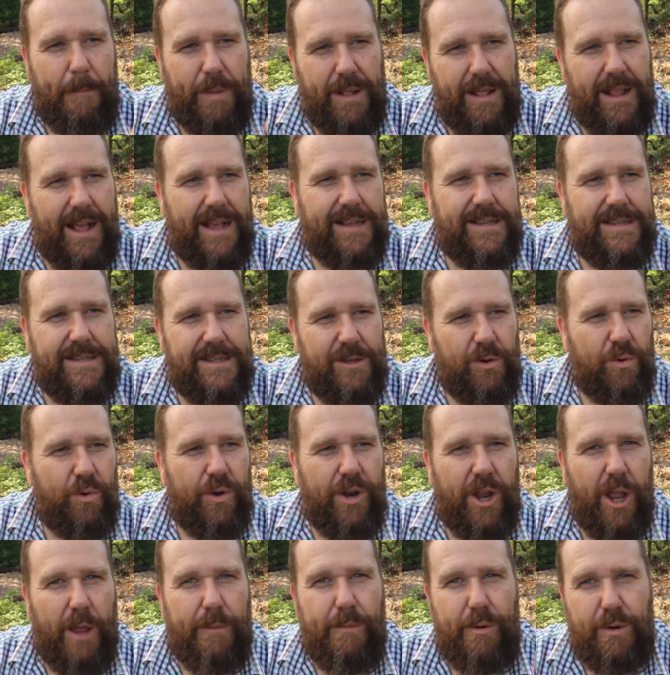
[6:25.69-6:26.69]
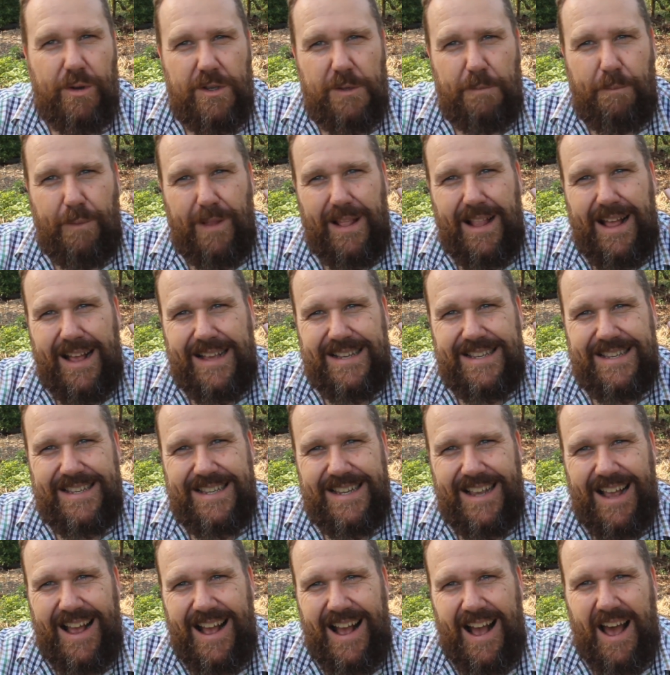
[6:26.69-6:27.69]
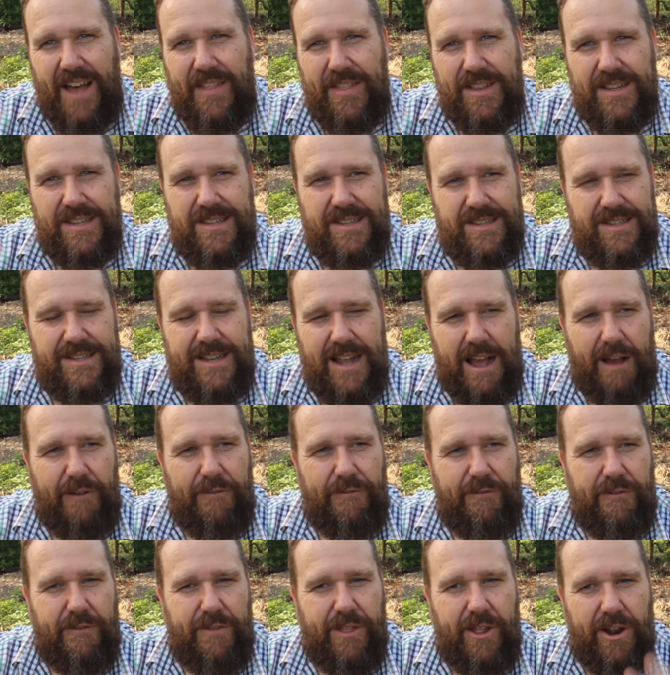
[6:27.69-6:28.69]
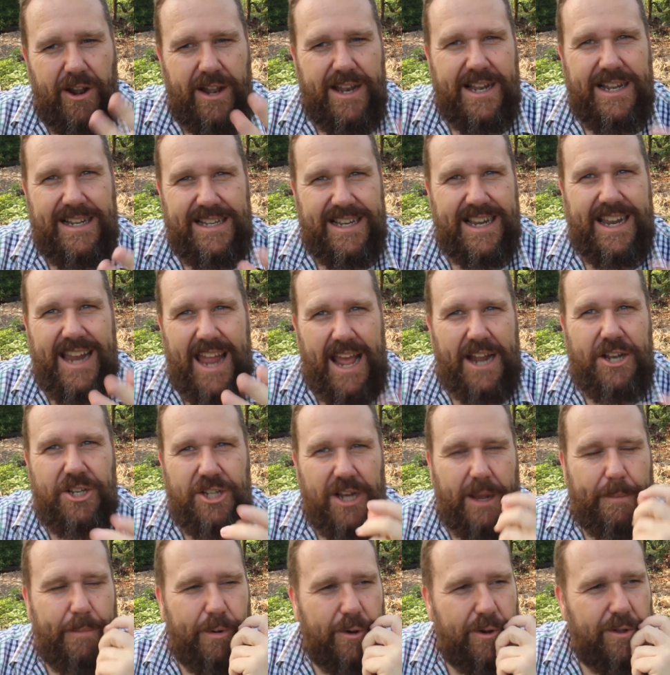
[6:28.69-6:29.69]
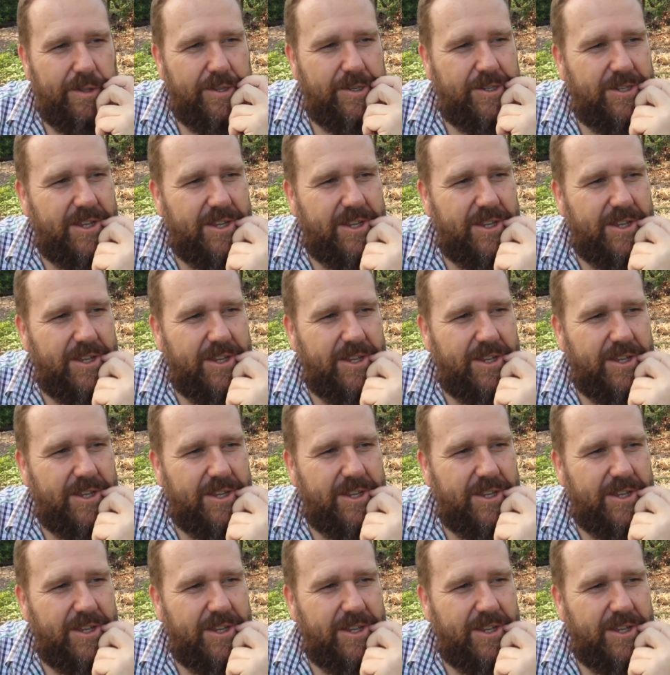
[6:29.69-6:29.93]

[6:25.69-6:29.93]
plus audiobooks, plus other stuff that I need to catch up on.